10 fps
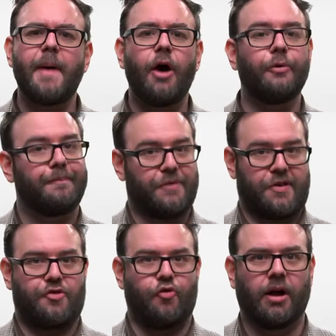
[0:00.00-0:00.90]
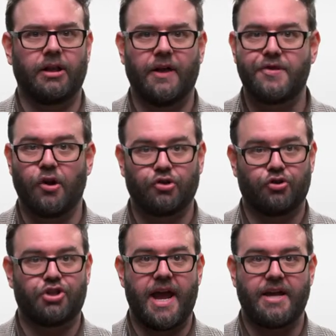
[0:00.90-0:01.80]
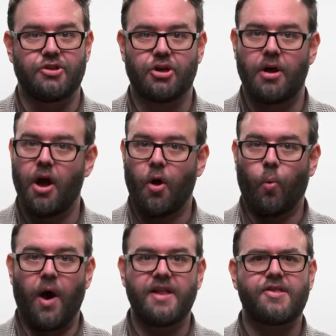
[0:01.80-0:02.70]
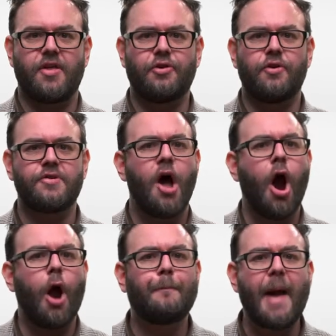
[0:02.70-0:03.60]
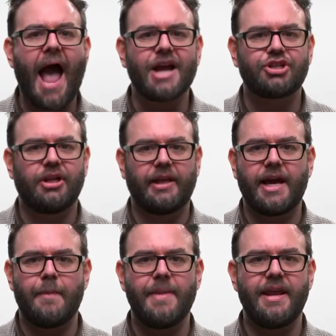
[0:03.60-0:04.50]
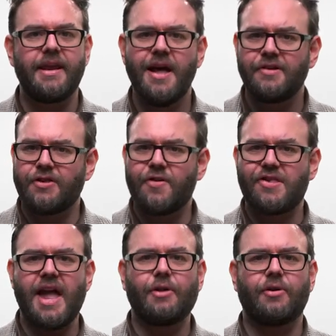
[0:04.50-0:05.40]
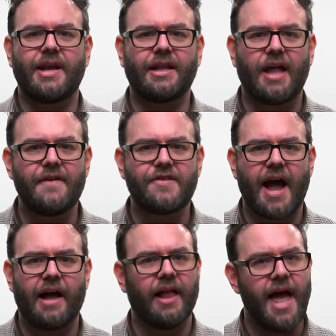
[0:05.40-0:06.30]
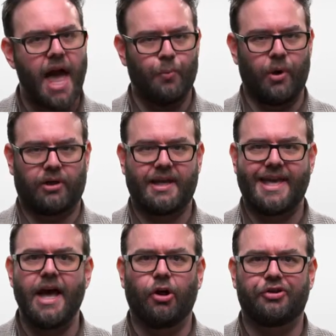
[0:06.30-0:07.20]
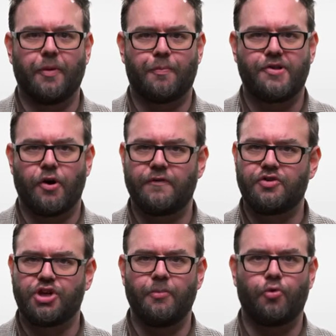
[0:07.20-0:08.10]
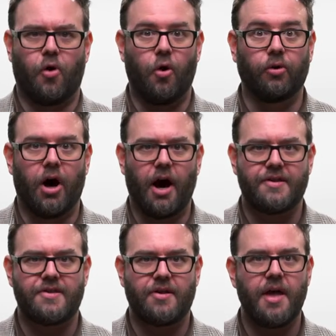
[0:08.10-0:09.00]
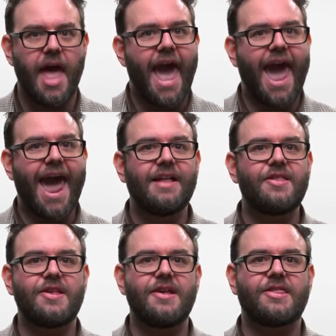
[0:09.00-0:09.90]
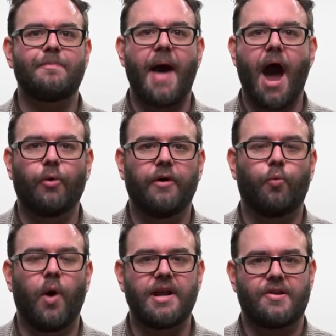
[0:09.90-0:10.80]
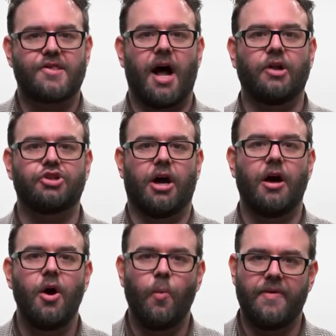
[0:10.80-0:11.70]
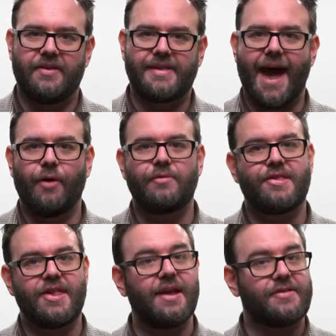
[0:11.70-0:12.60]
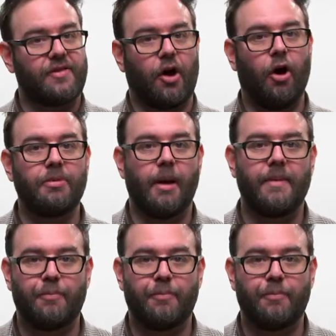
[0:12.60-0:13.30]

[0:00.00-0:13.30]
about the struggle of social change. White Southerners are passionately committed to their segregated lifestyle and will kill to preserve Jim Crow laws. Anne sees the power of white nostalgia when the town sings at the homecoming